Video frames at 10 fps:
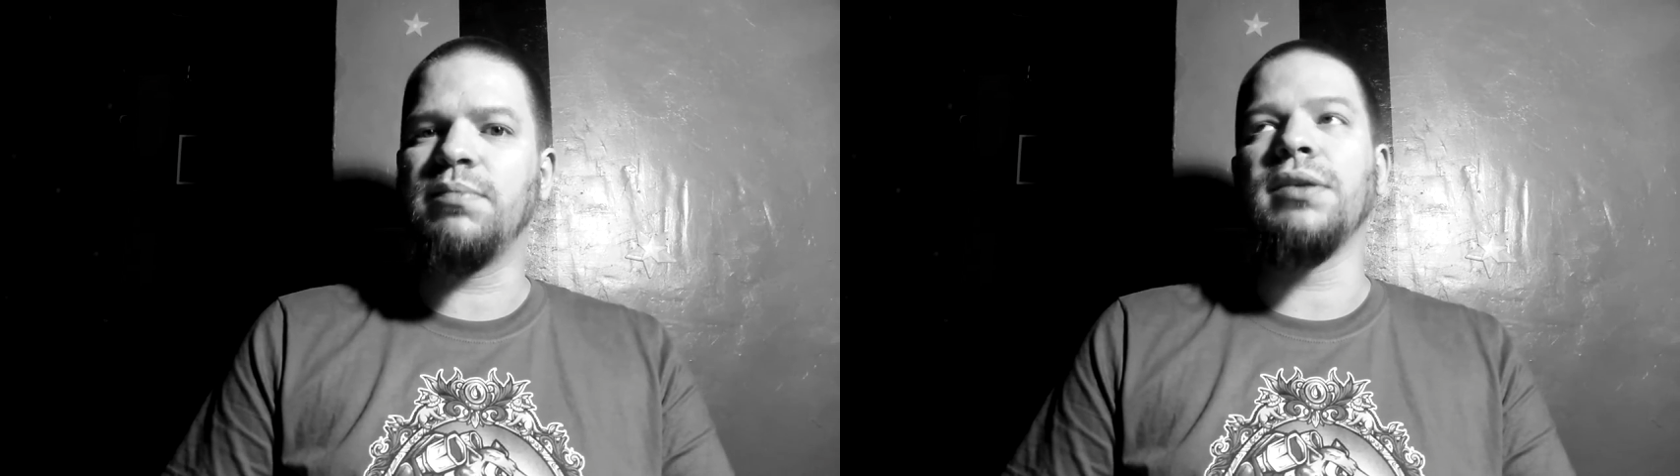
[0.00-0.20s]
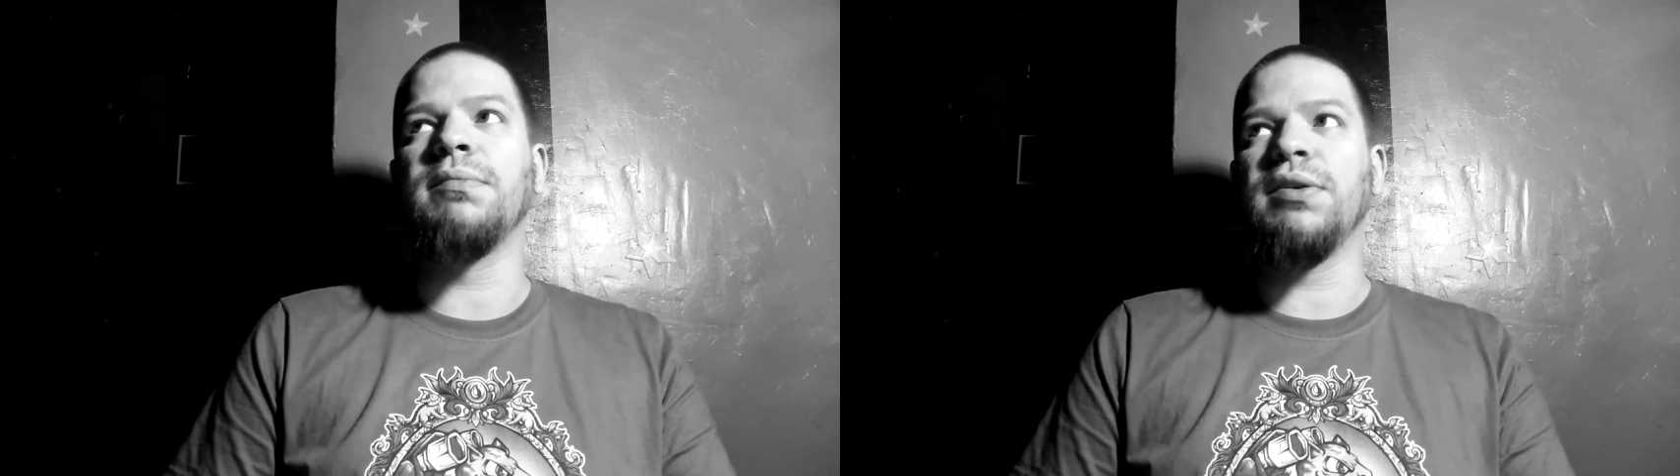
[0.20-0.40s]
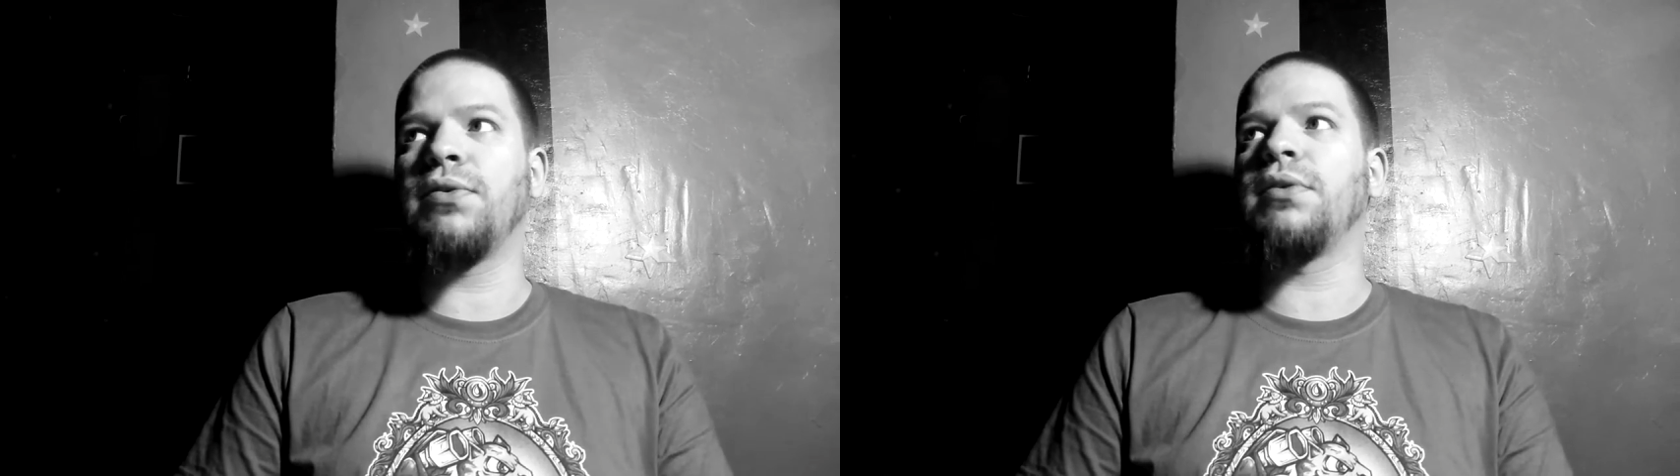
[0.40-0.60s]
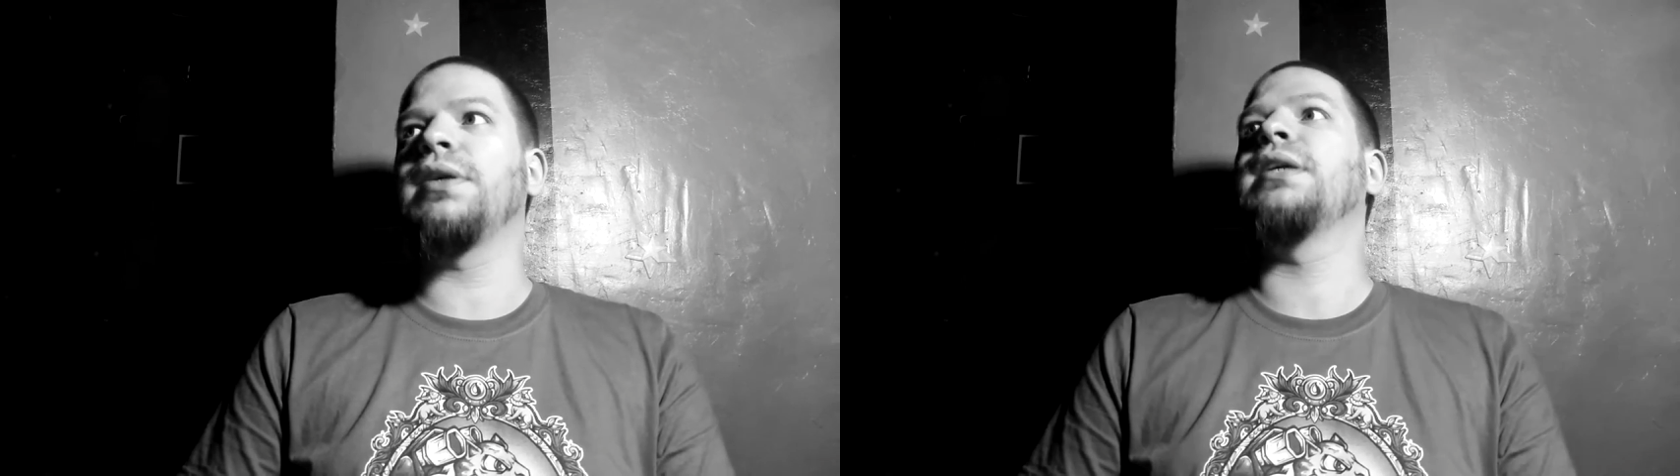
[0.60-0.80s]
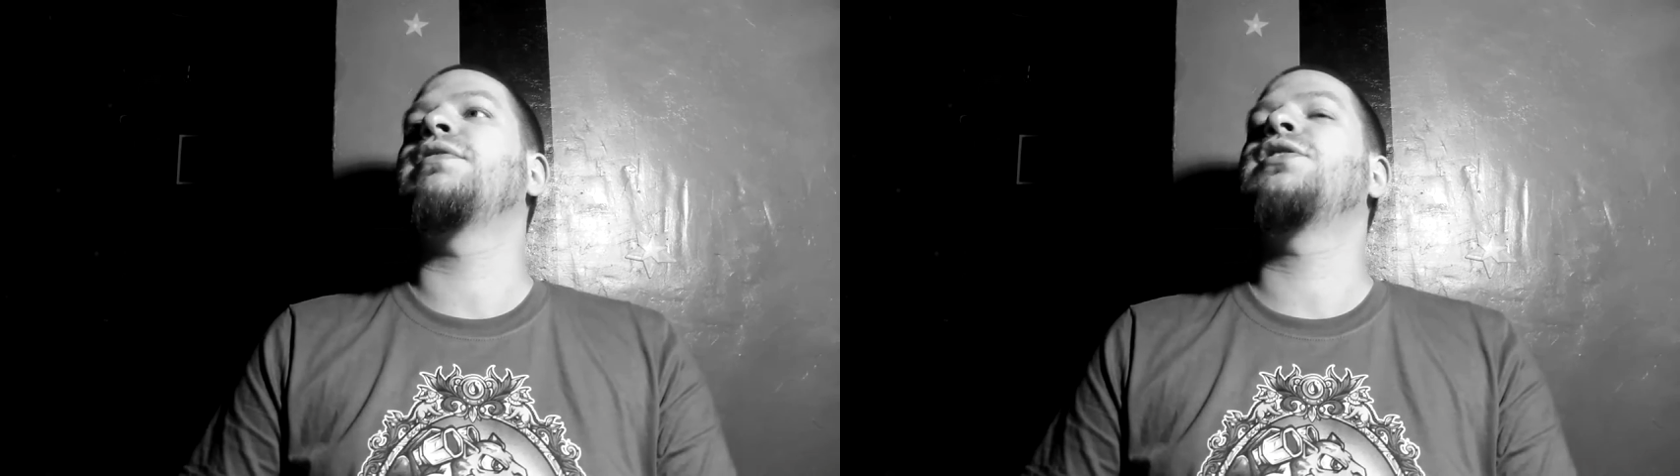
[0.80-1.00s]
but before
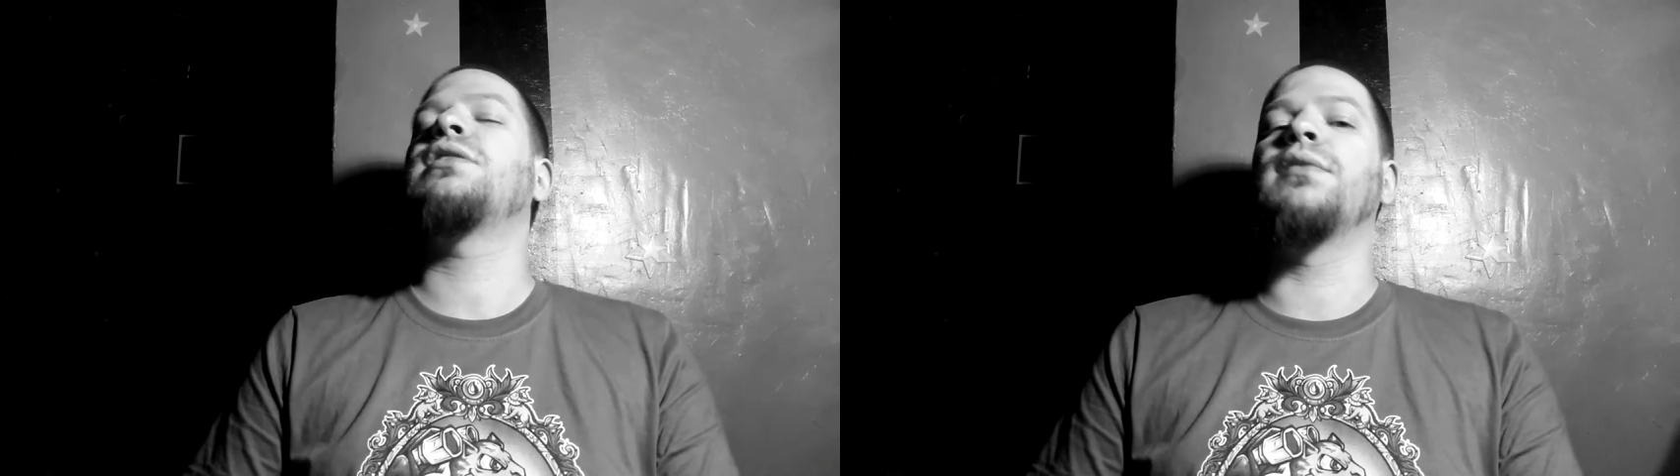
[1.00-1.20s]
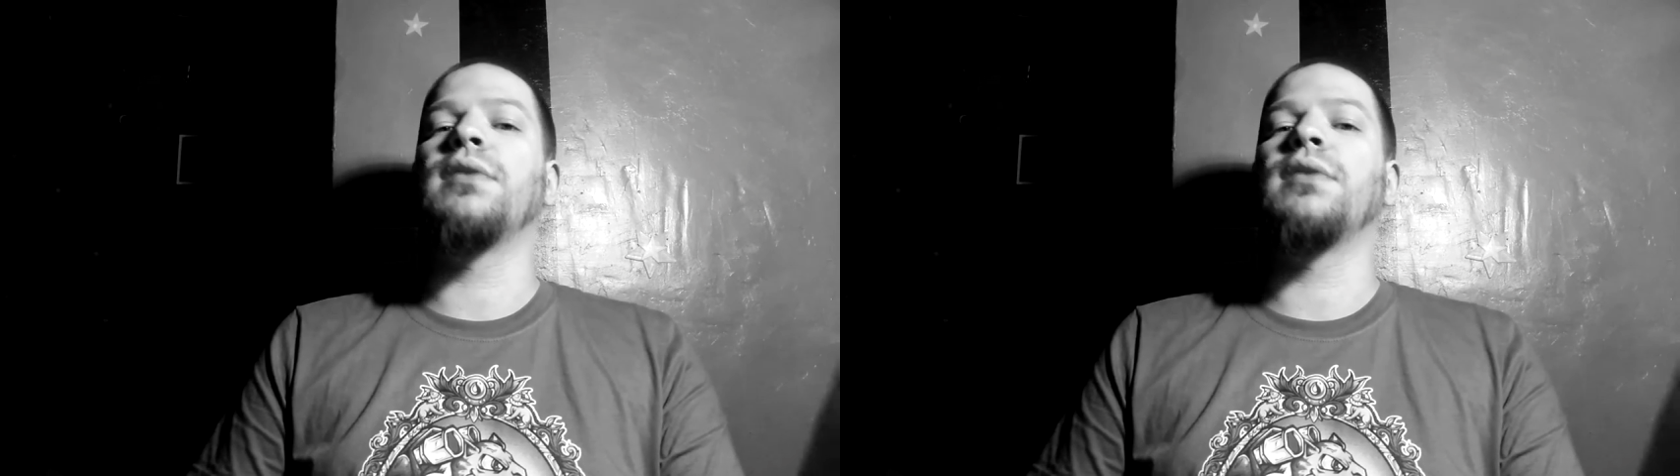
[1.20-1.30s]
the invention of the,